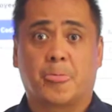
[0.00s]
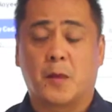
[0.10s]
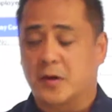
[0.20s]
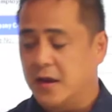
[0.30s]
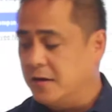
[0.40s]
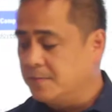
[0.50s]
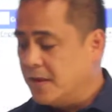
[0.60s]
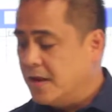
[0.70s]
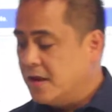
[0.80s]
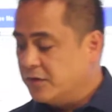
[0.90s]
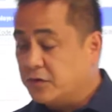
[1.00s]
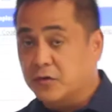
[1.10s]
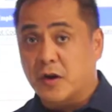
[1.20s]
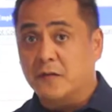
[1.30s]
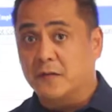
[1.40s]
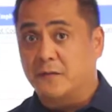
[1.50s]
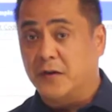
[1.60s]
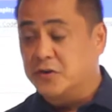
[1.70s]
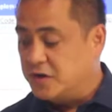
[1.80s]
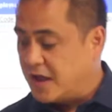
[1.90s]
Okay, so it's a great
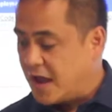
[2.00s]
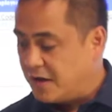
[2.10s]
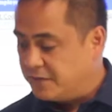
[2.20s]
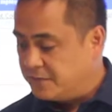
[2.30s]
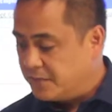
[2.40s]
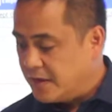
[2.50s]
feature to have.